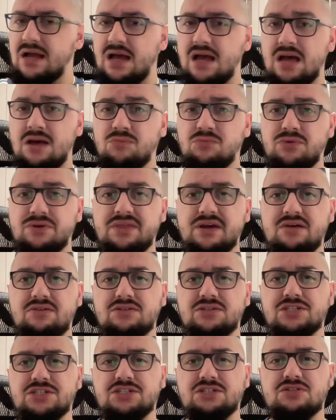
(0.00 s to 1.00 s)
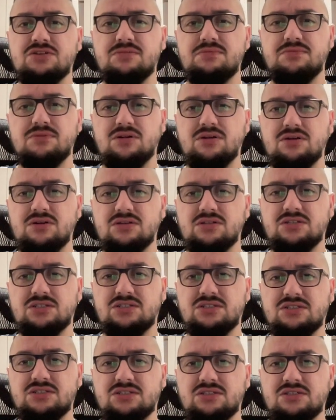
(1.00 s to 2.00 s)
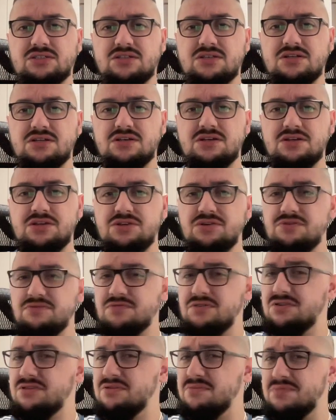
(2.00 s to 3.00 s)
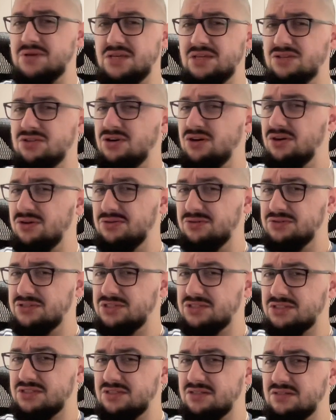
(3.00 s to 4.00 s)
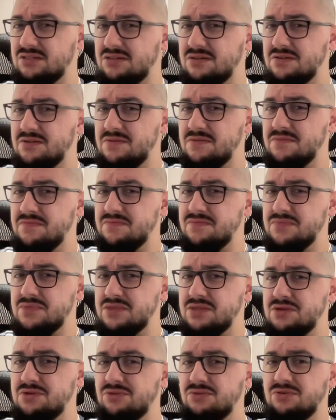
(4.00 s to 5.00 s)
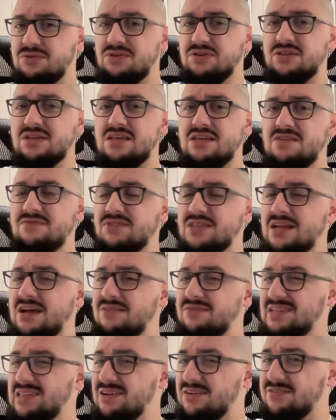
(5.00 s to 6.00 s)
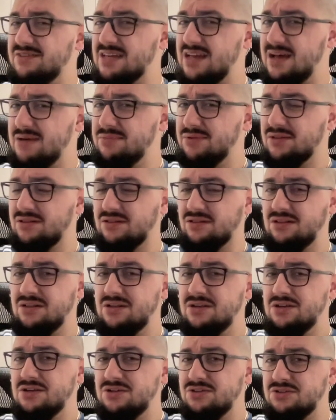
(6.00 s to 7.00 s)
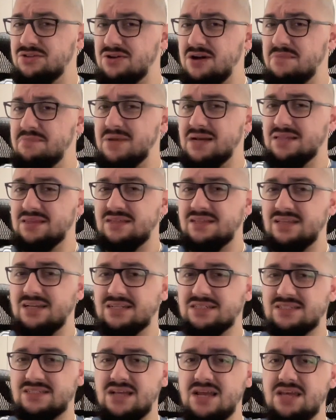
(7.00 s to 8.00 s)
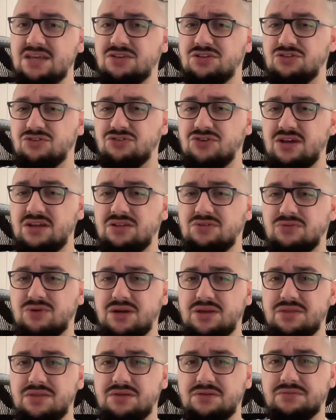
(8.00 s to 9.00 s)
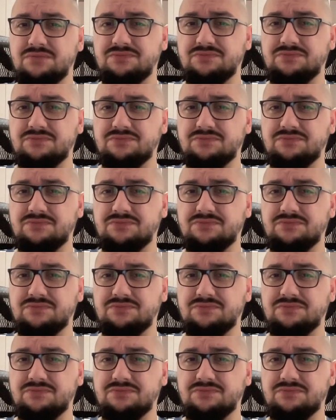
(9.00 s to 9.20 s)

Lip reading: And without a stop loss, you're going to be toast. You're not going to even have enough capital to come back the next day to trade with.